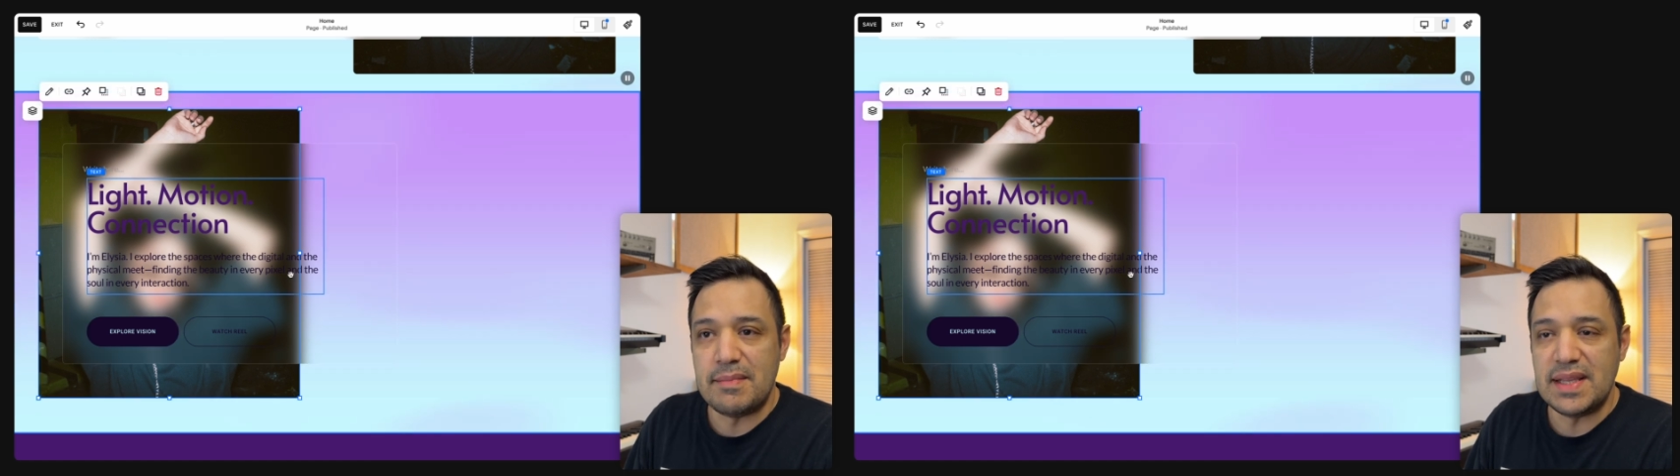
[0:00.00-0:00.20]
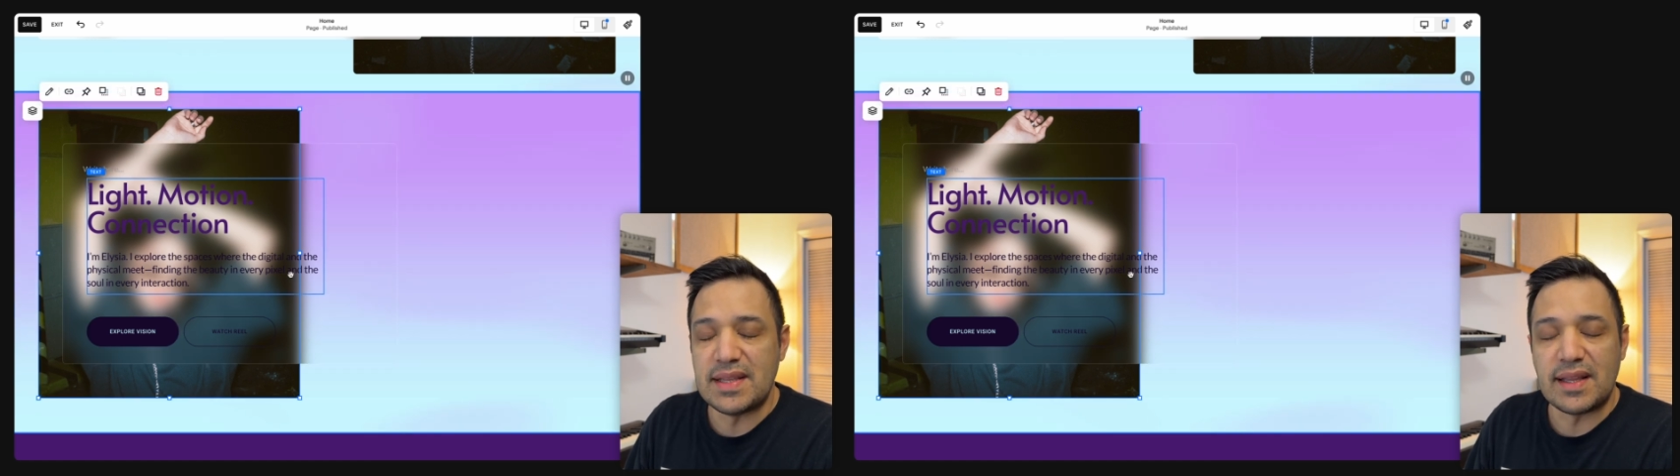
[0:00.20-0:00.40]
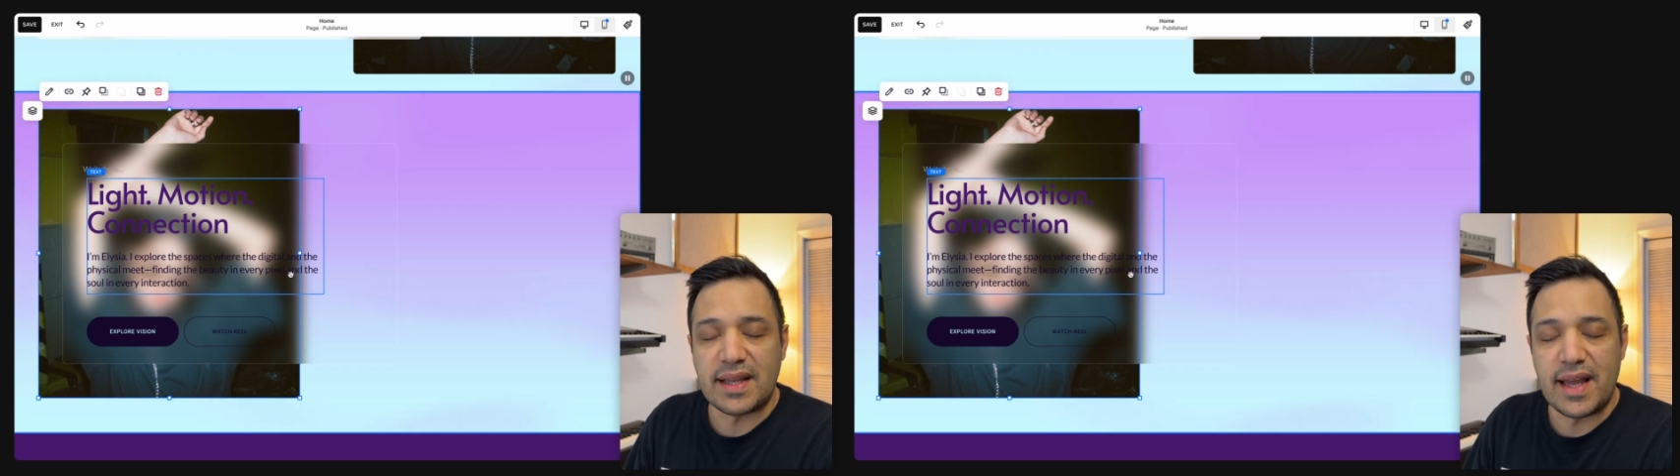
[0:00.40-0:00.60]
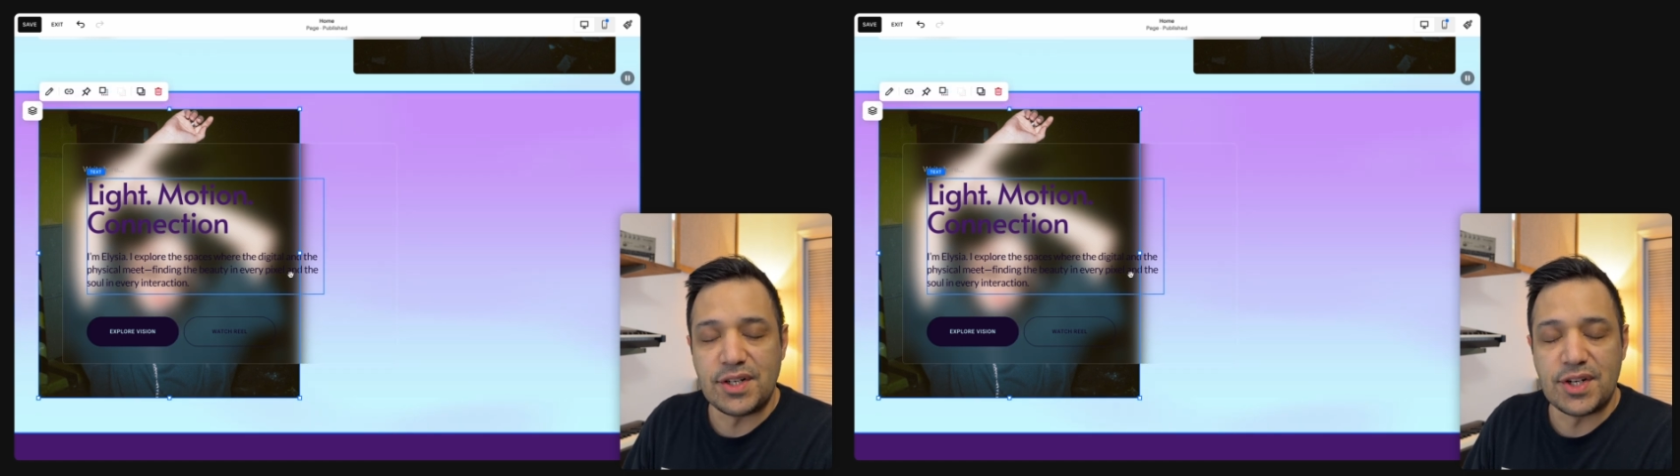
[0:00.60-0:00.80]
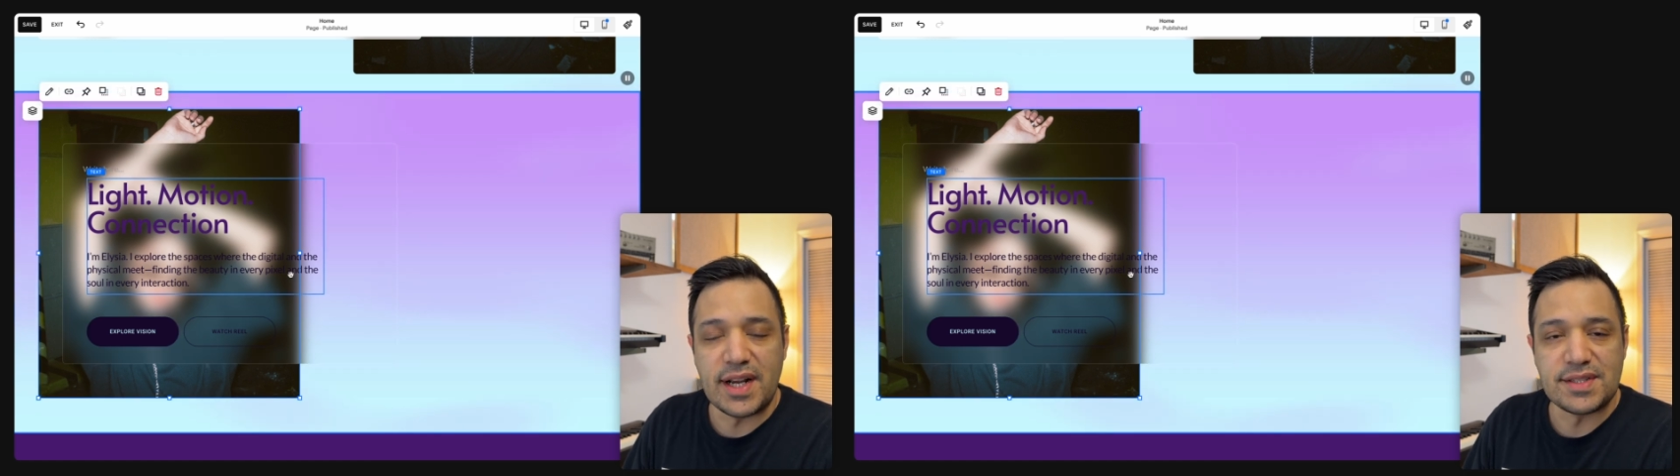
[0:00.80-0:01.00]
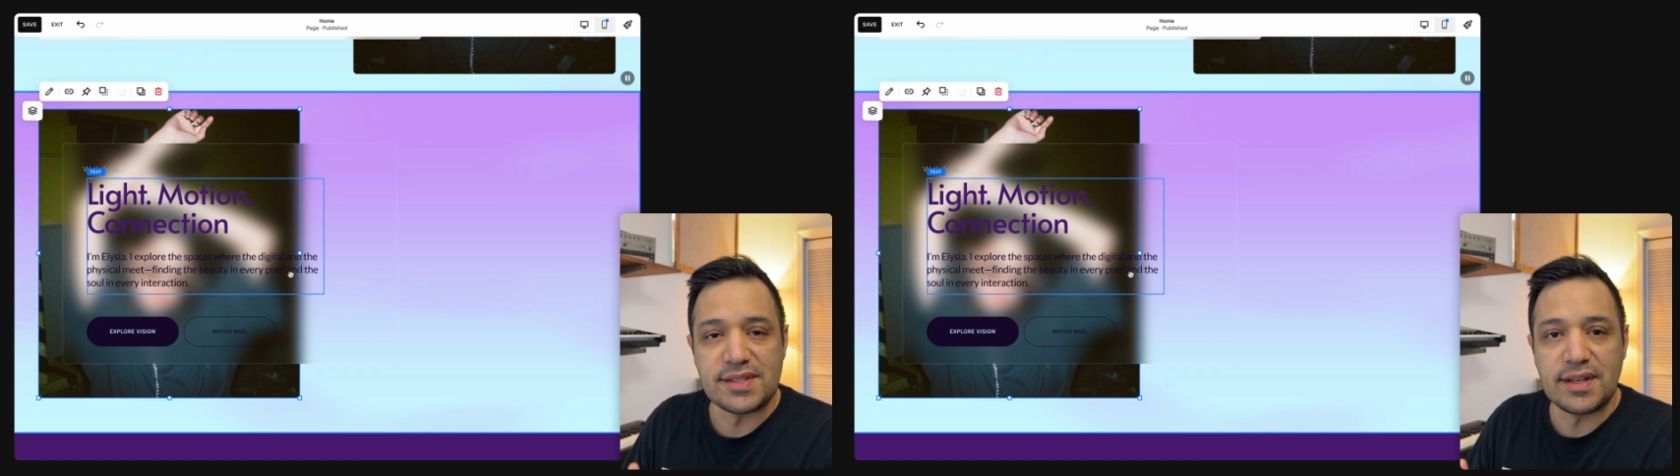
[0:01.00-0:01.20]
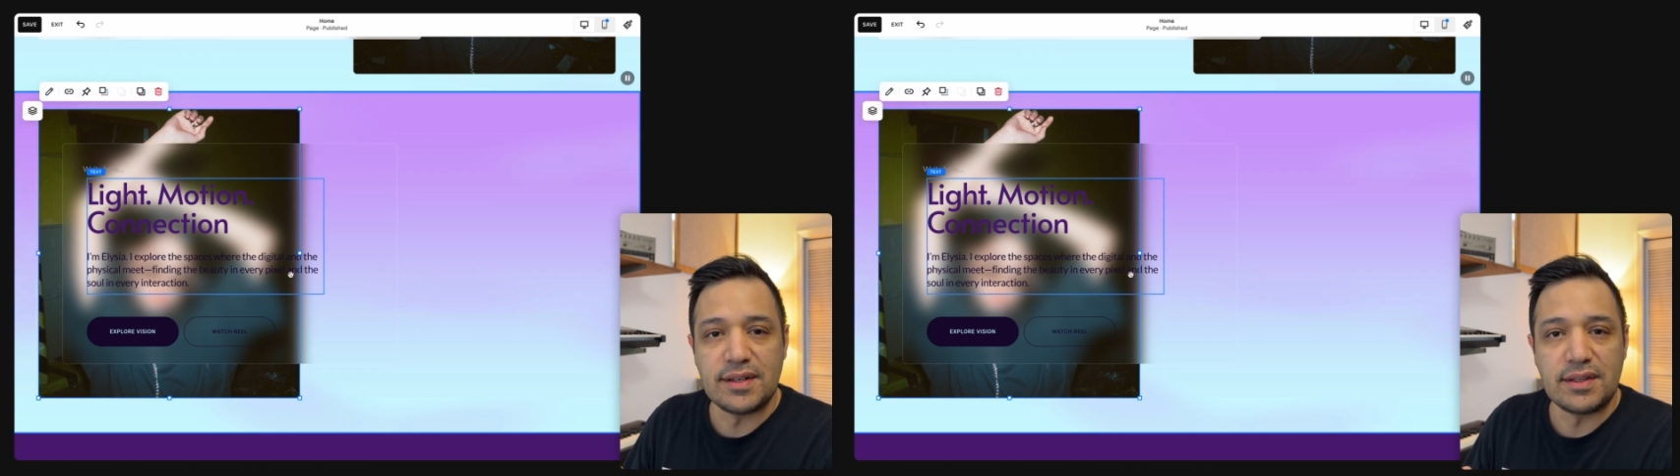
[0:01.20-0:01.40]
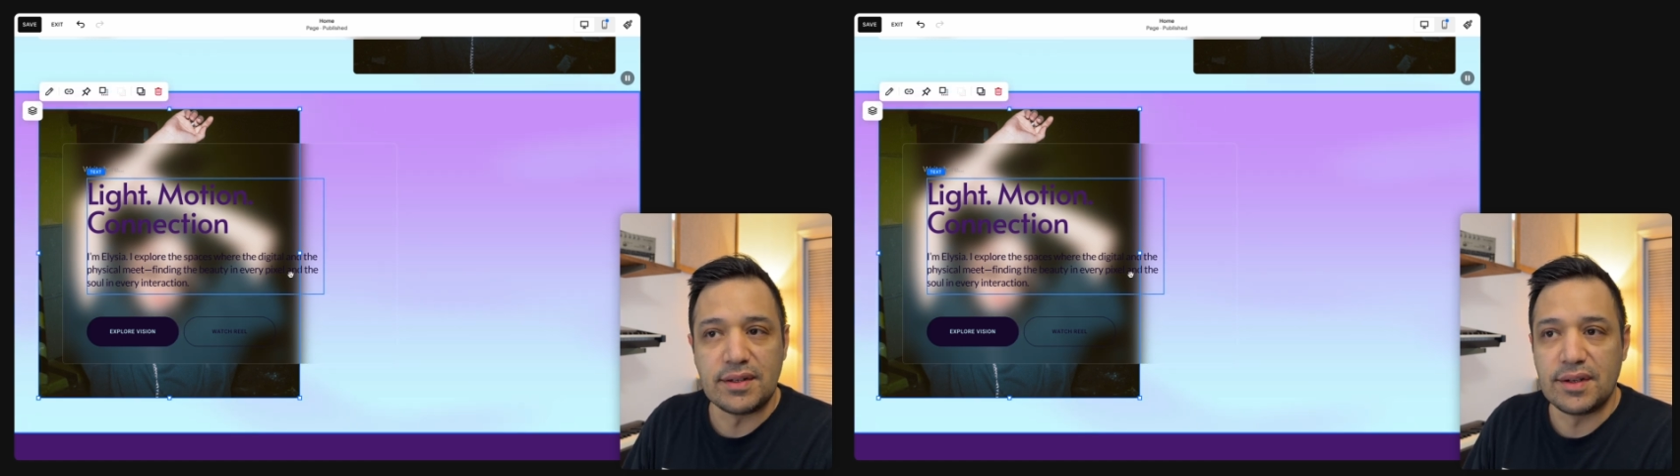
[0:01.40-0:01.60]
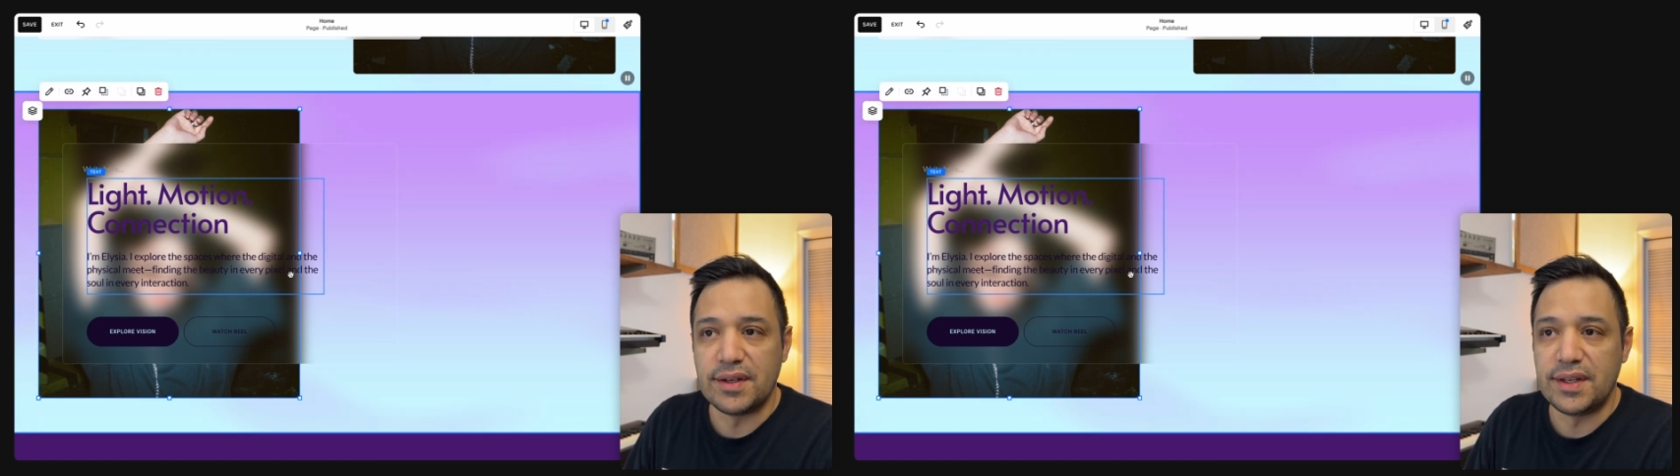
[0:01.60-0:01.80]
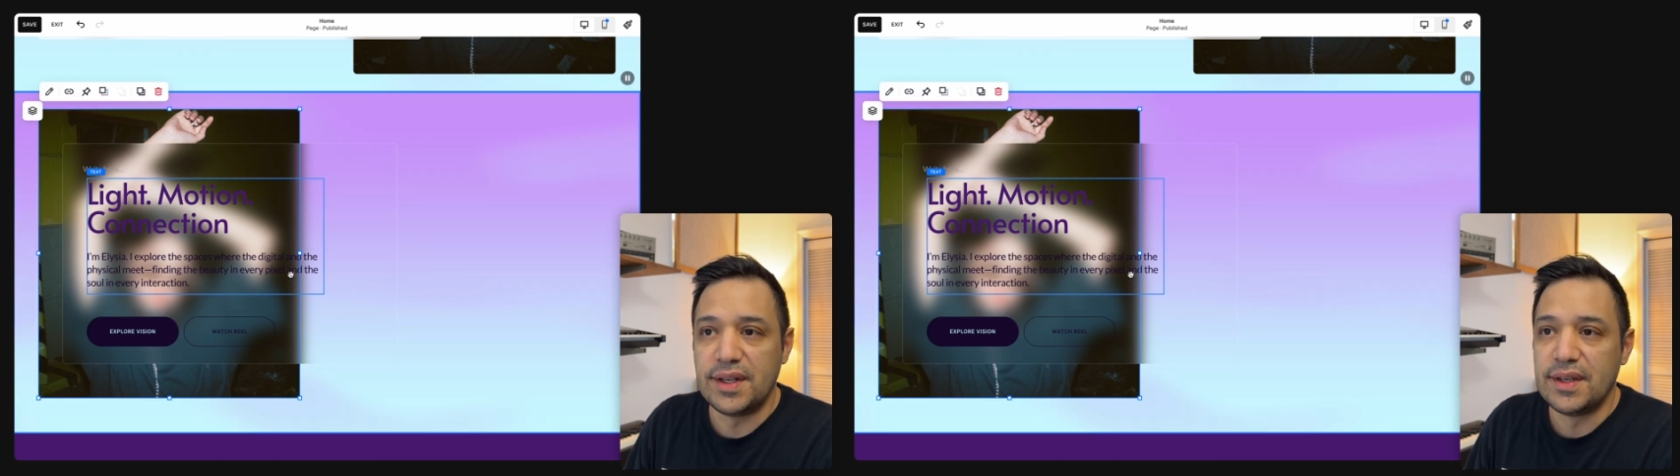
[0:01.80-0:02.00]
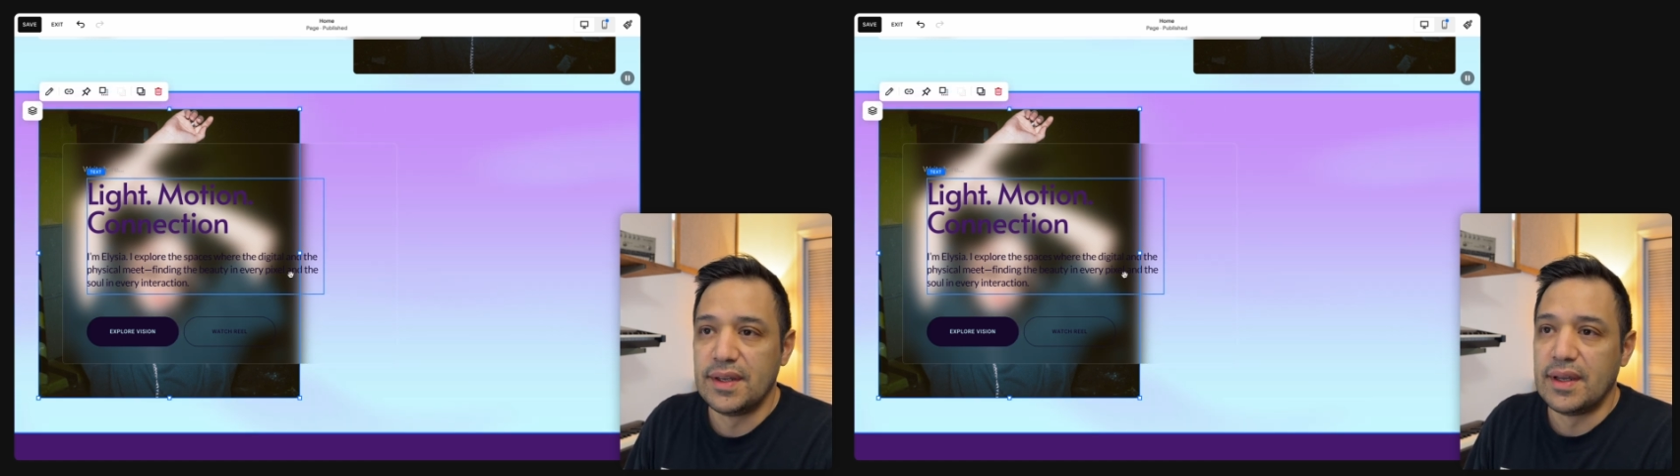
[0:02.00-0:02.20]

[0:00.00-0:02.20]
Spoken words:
mean that the contrast is going to look good,